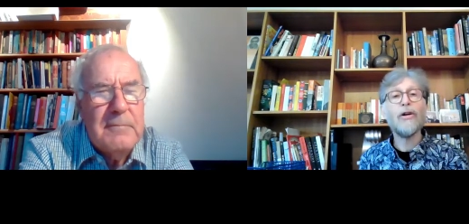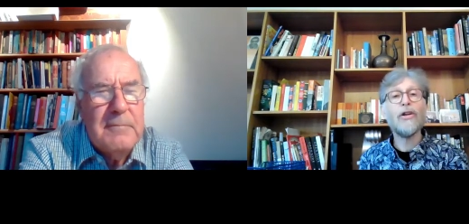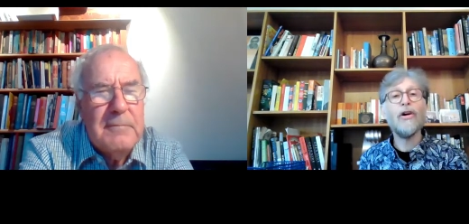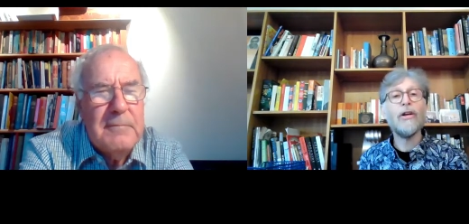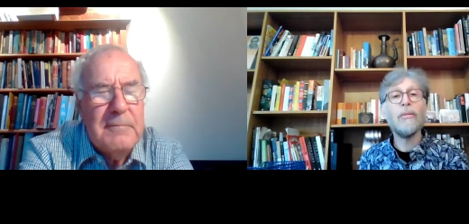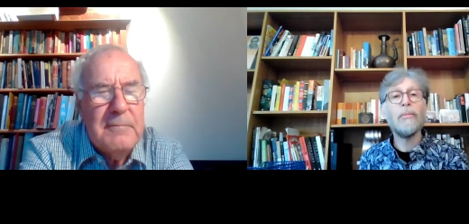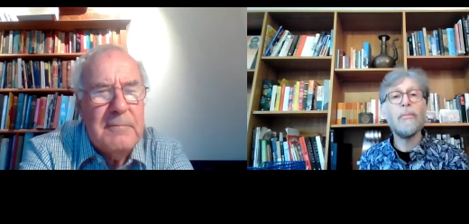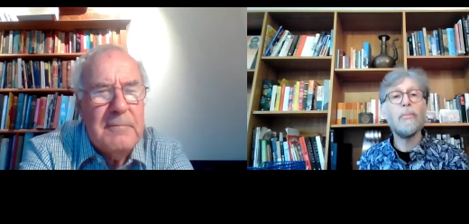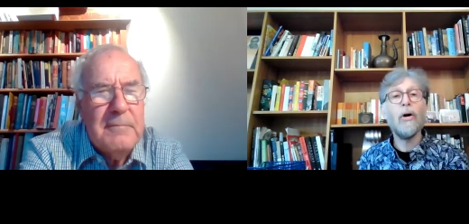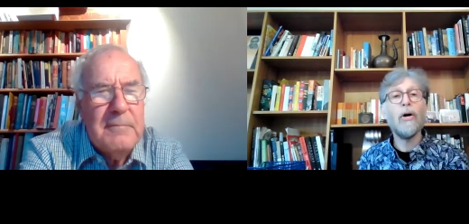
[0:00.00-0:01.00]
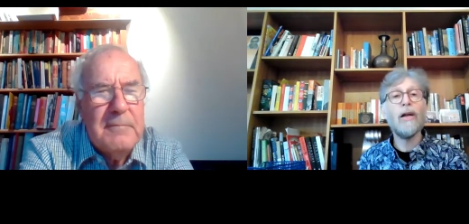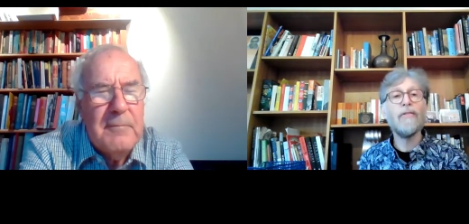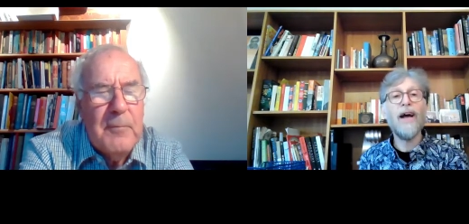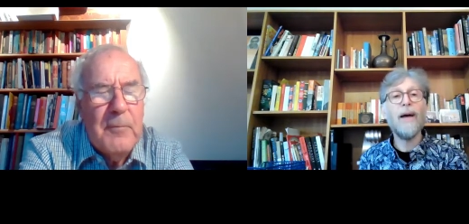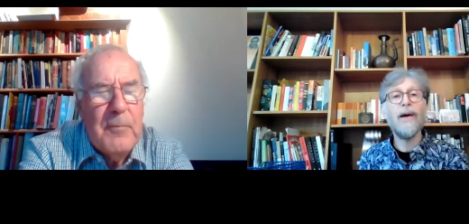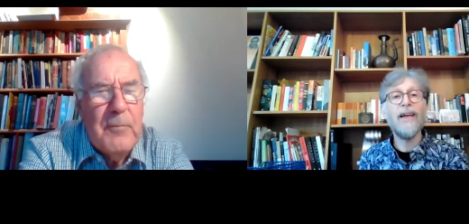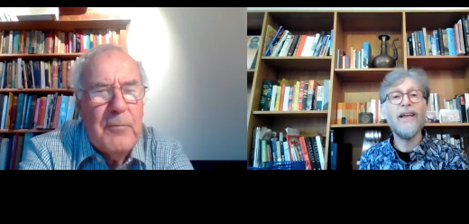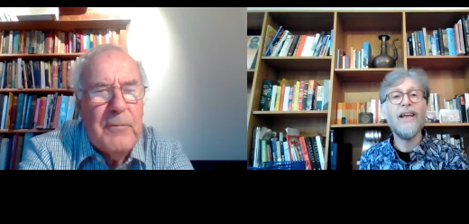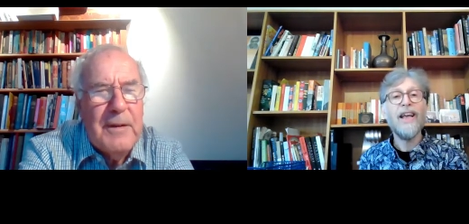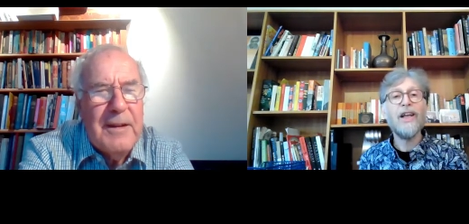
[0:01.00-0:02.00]
Speaker 1: looked on Moel
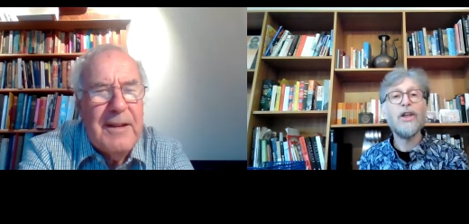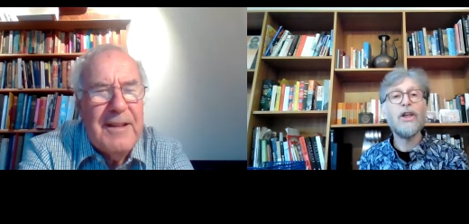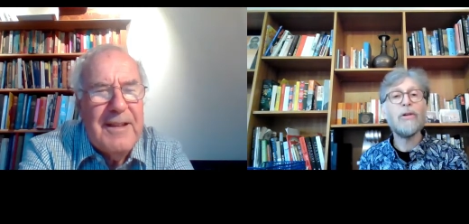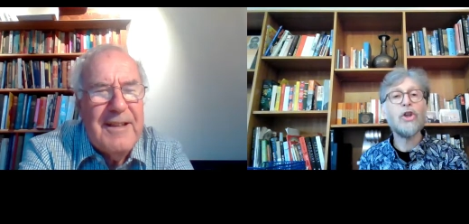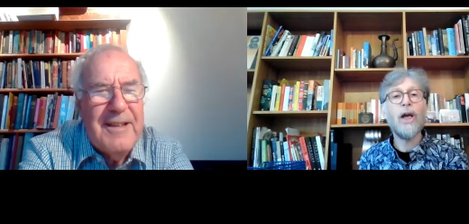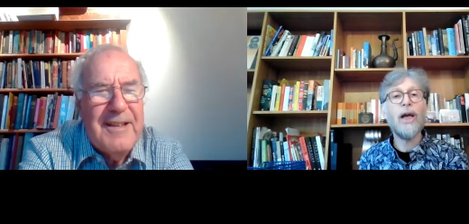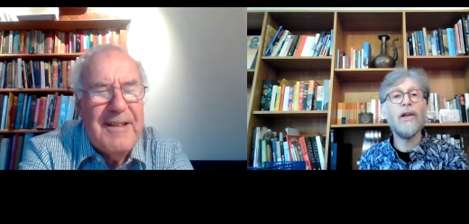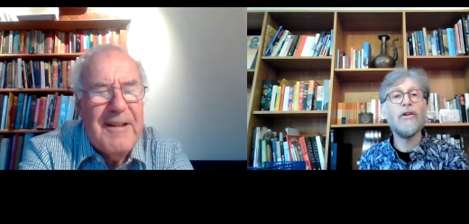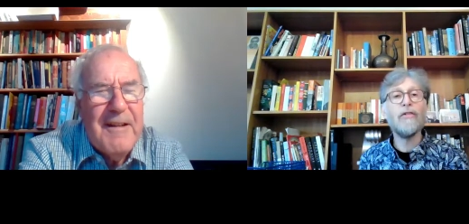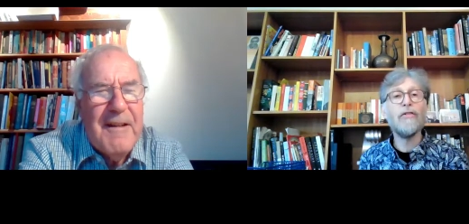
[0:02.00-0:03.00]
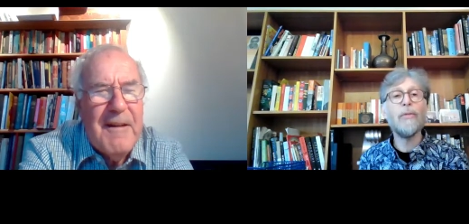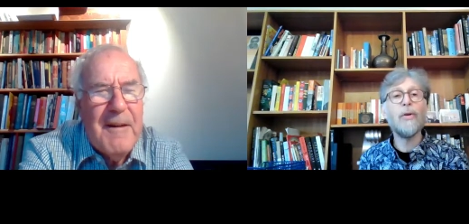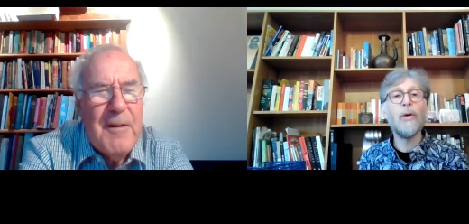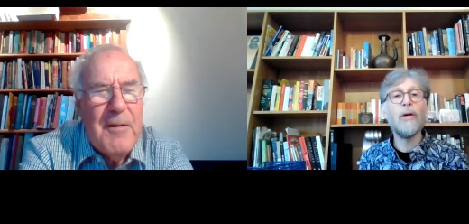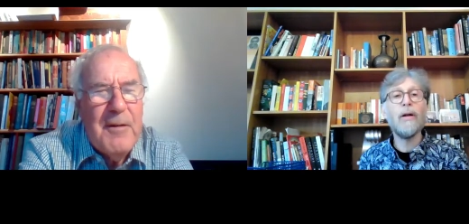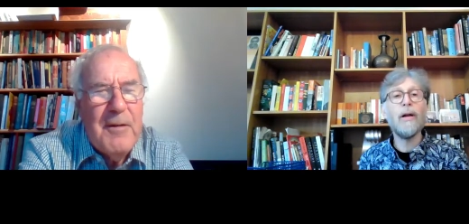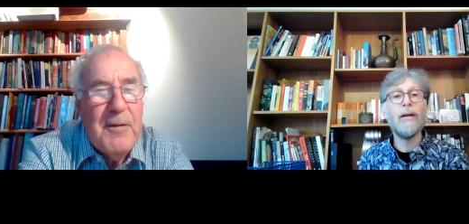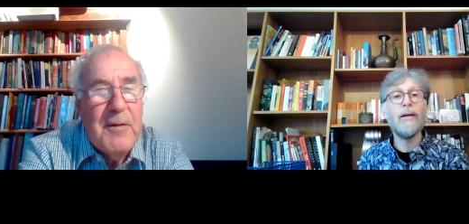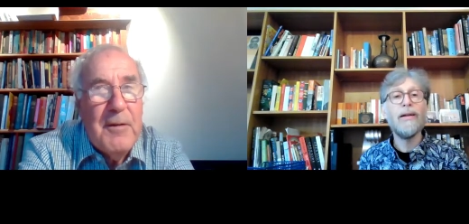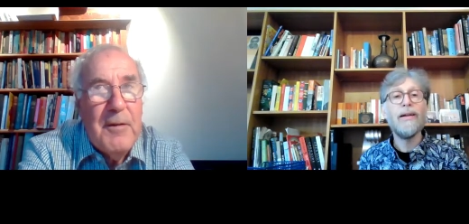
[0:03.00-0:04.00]
Famau in your childhood from the
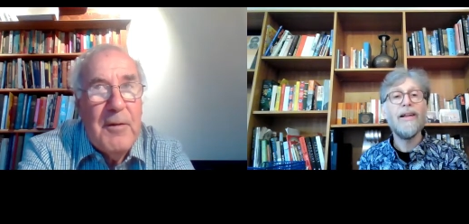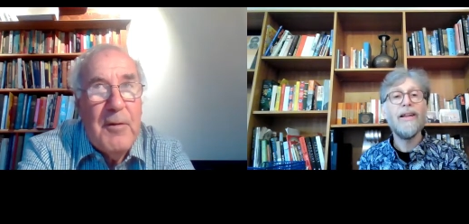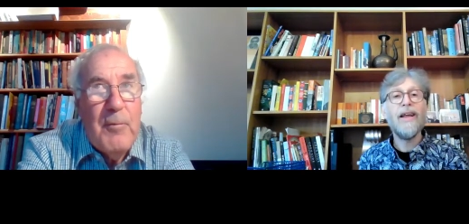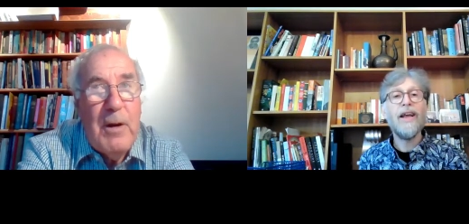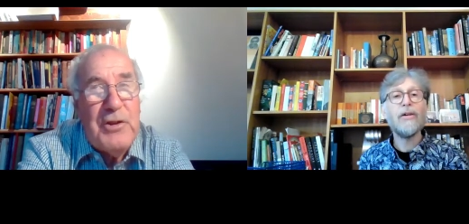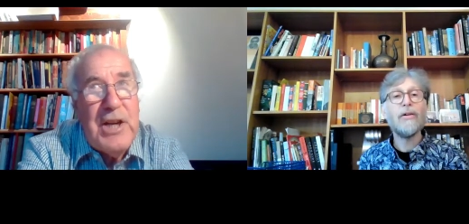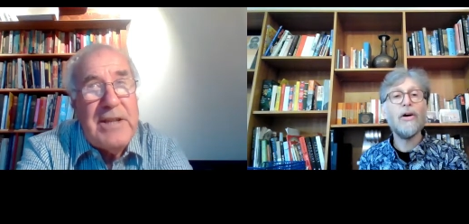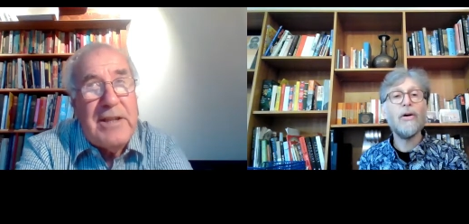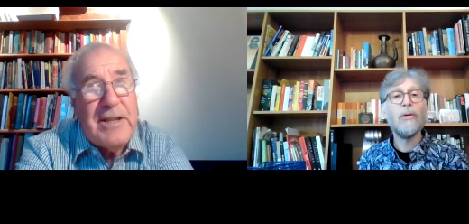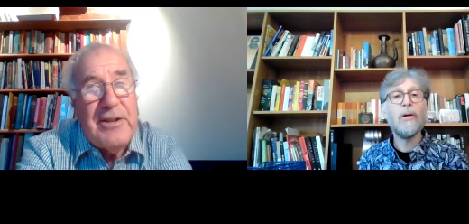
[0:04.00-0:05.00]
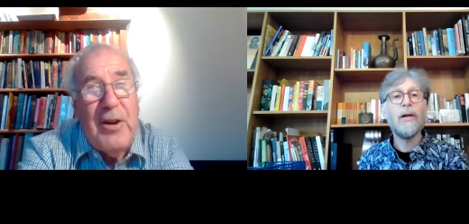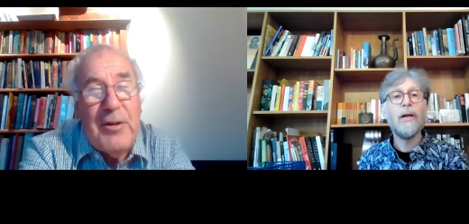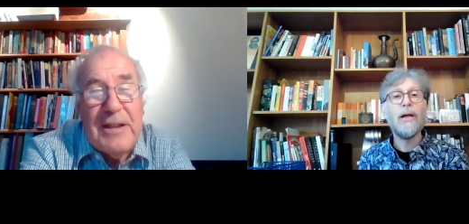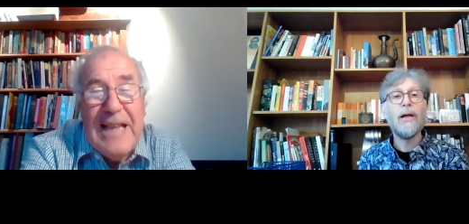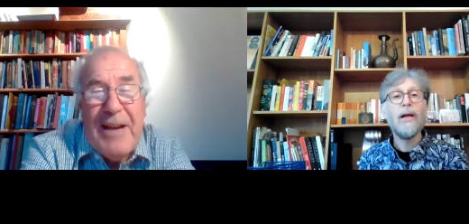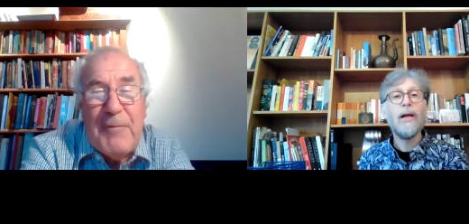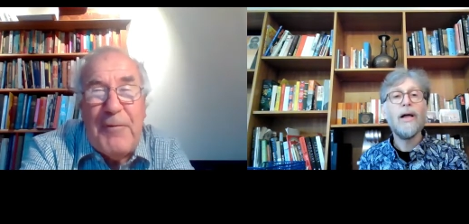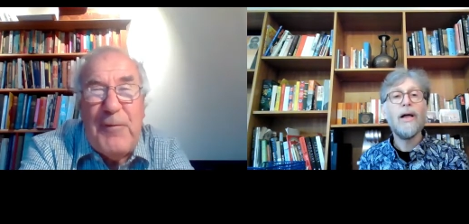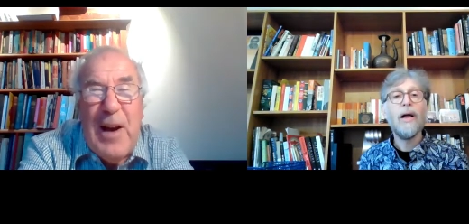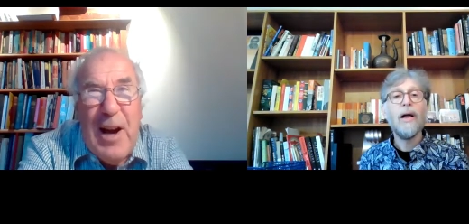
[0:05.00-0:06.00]
Wirral. There well, Chester's go.
Speaker 2: not
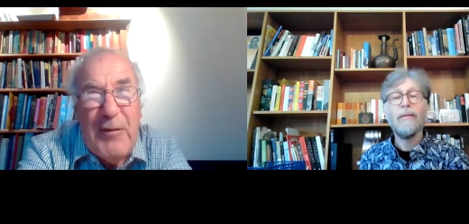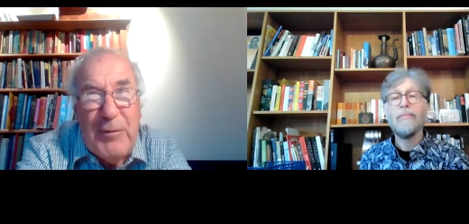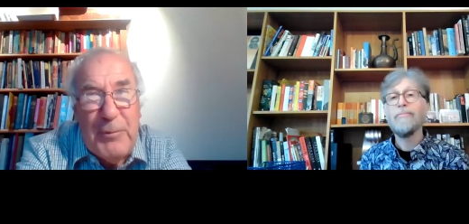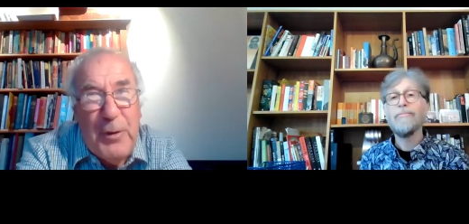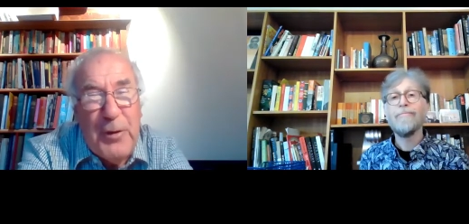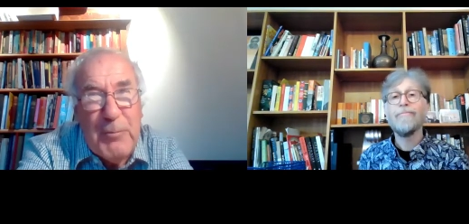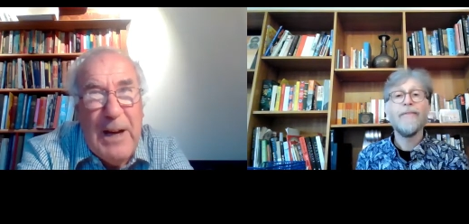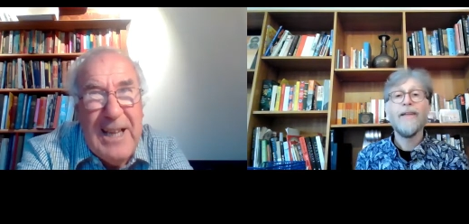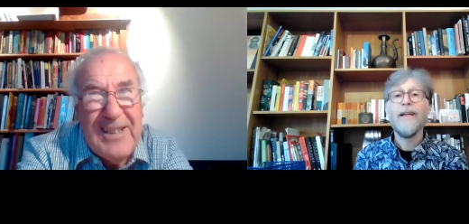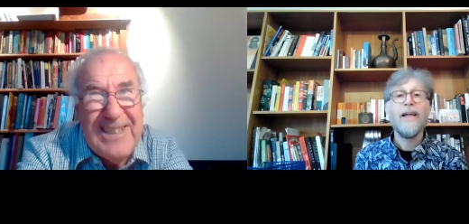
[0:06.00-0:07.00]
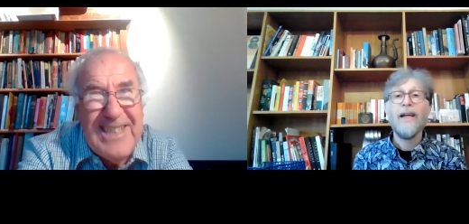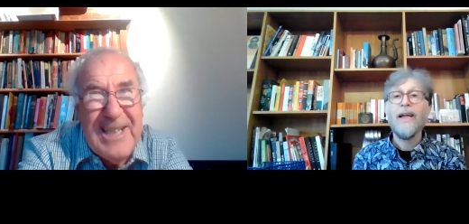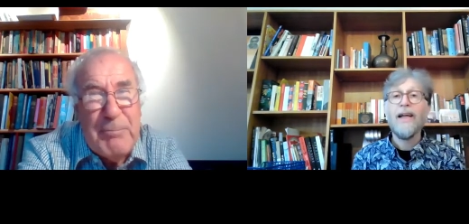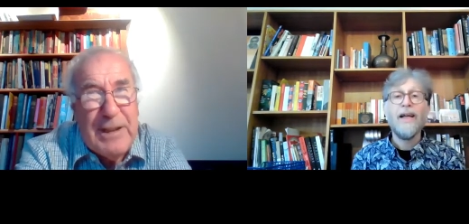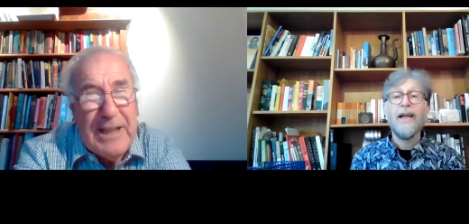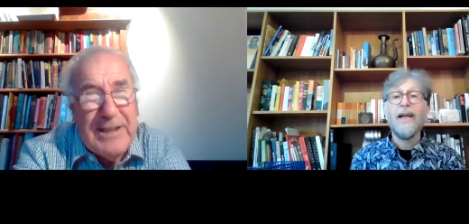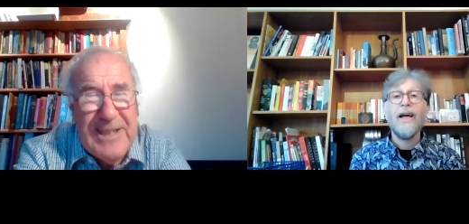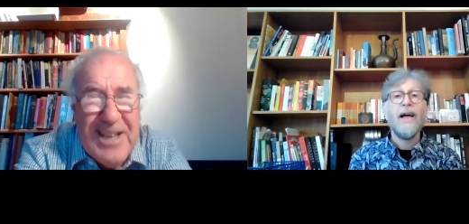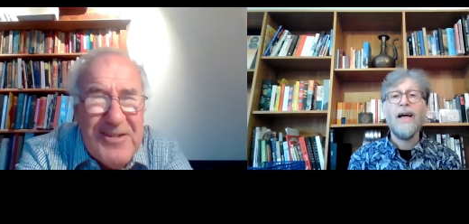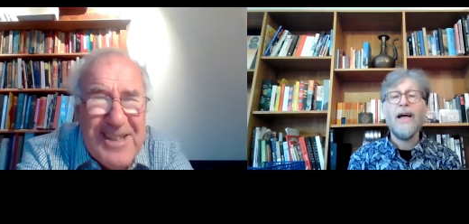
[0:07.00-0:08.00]
that far from North Wales, is it? But I
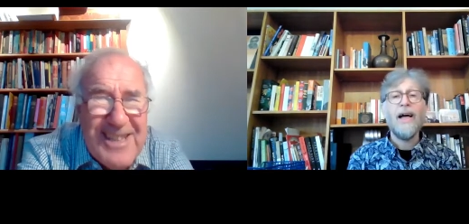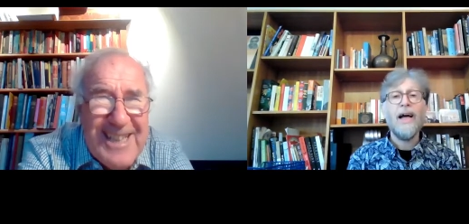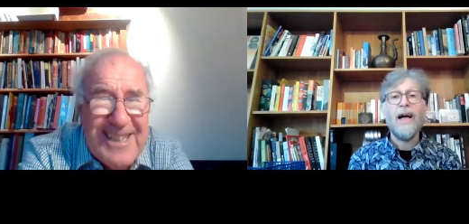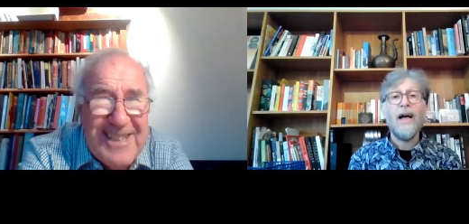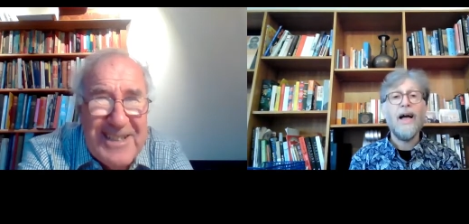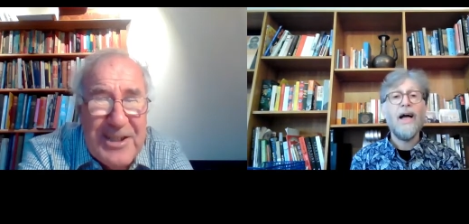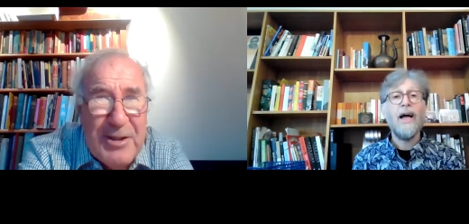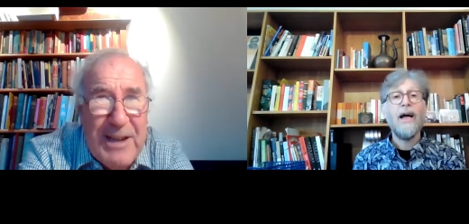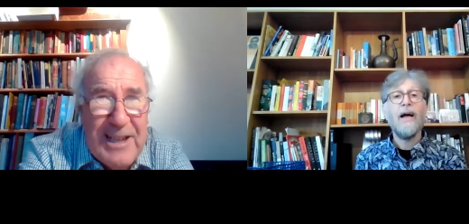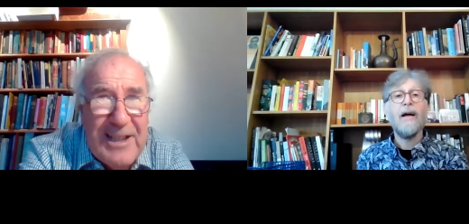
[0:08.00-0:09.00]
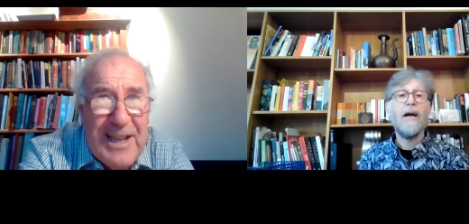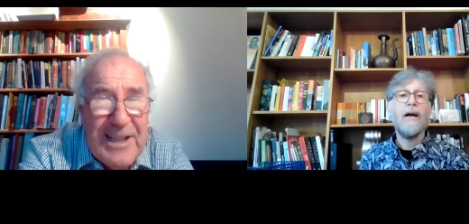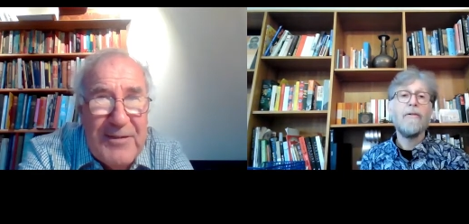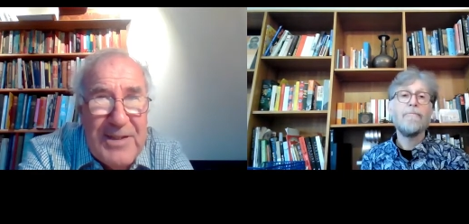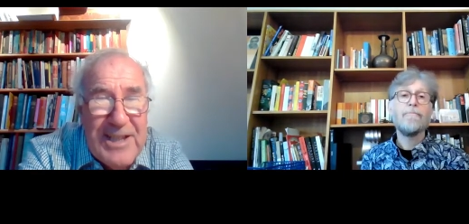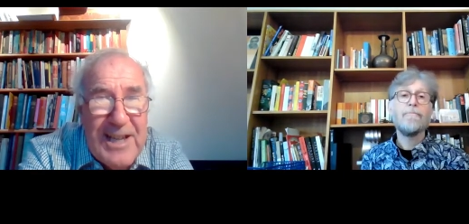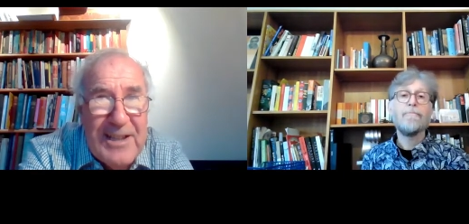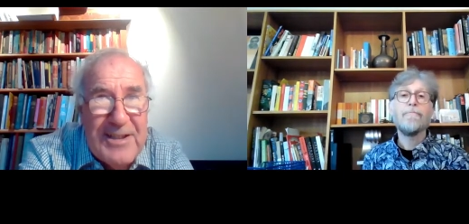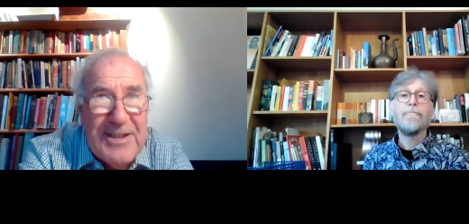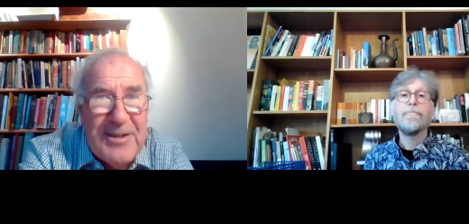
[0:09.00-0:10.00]
don't think there's a direct line of
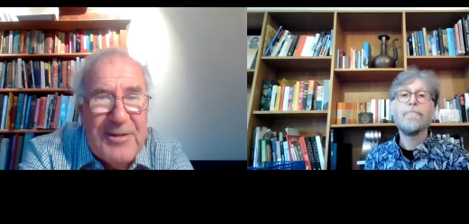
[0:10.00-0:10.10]
sight